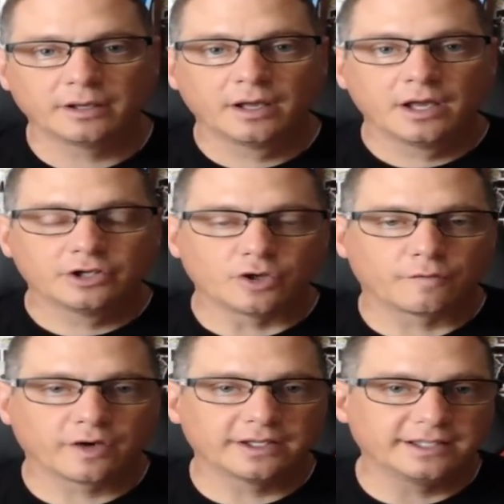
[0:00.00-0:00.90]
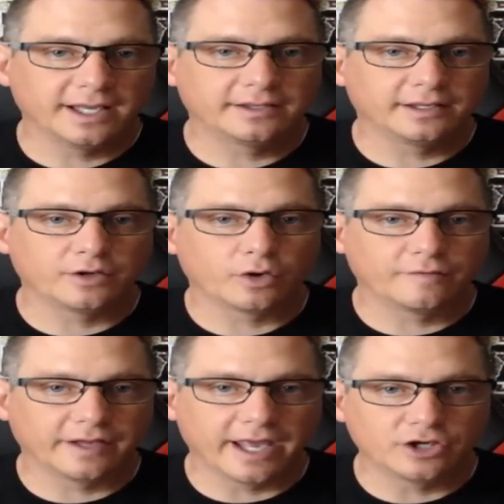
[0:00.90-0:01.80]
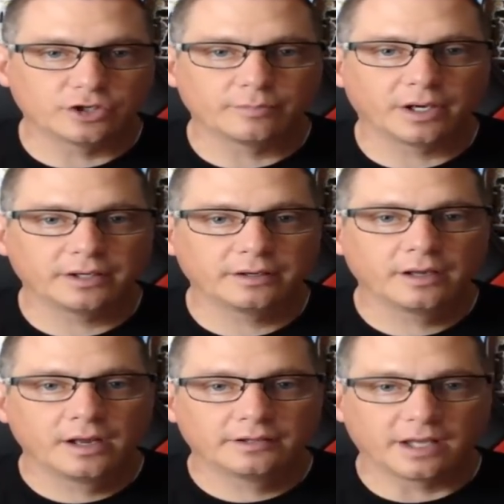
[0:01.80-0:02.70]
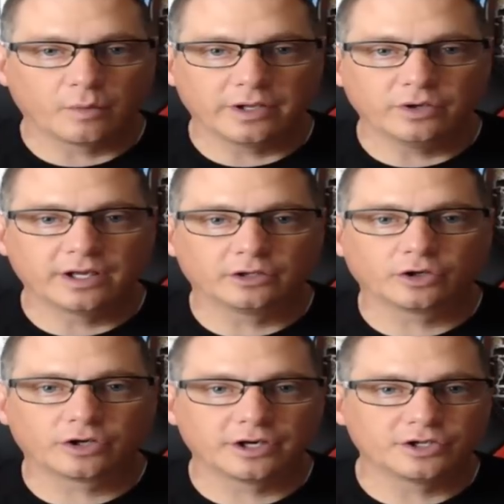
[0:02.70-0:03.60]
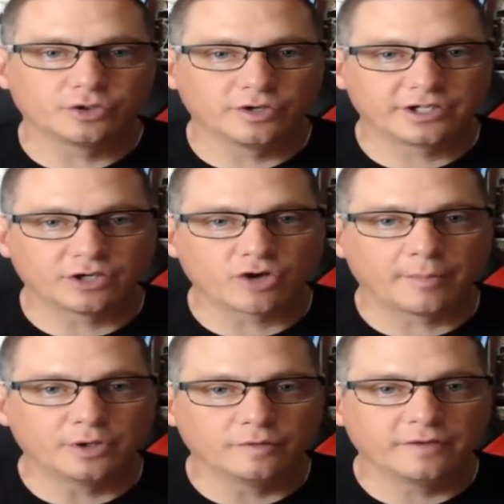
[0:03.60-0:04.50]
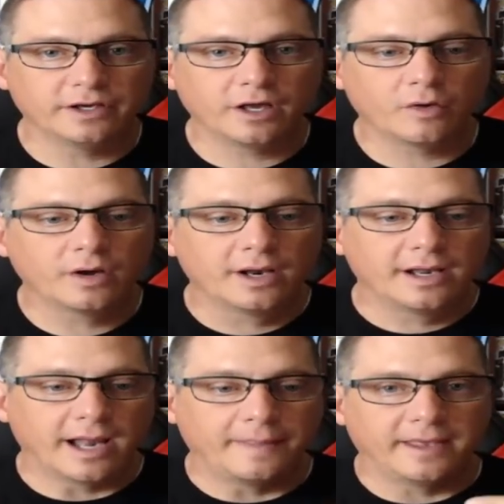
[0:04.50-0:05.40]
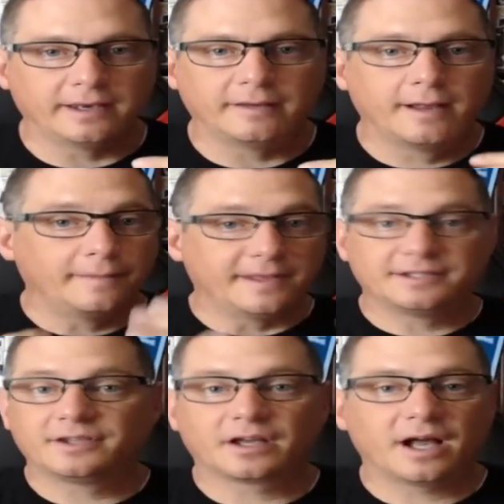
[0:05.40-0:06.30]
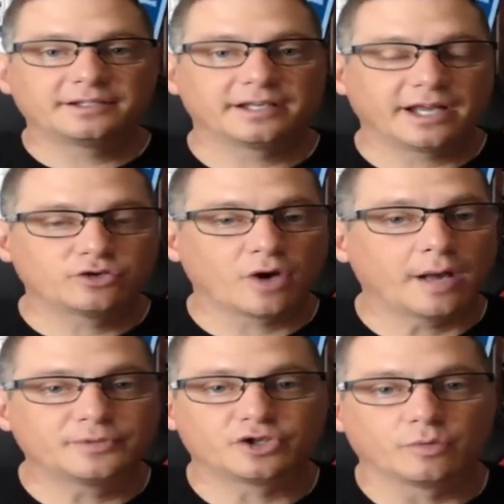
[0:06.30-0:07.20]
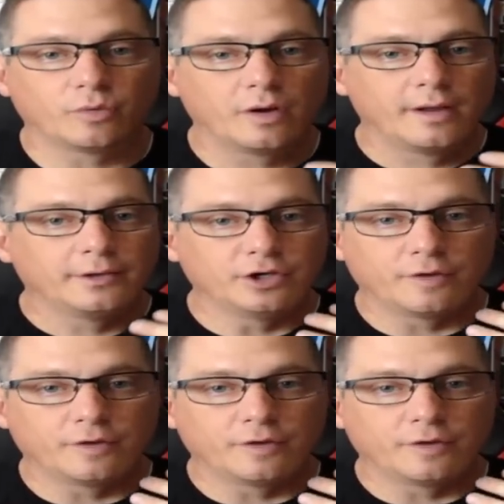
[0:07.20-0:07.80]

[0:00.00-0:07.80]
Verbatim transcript: Don't forget to hit the notification button. That way you get alerted as soon as I drop a new video. And then this is the content I drop. So, you know, if you